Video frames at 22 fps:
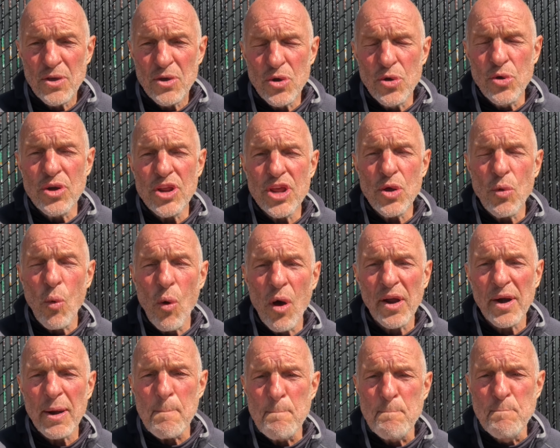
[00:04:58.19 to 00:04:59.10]
Who do you
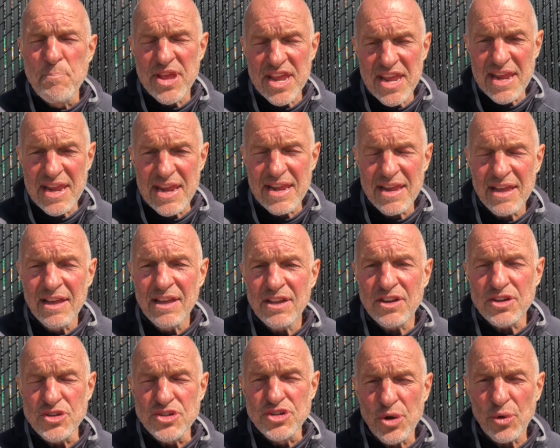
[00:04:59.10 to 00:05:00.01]
want to be
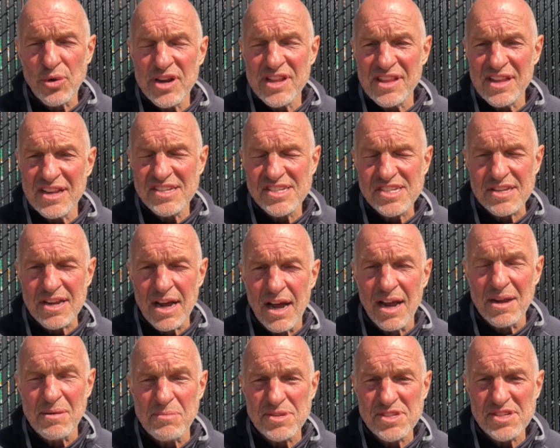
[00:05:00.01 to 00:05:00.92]
during these
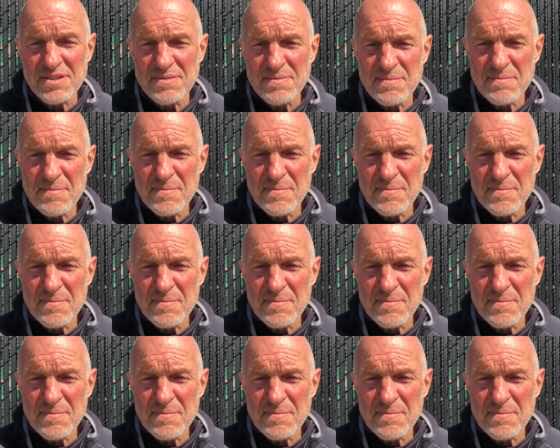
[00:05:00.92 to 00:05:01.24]
times.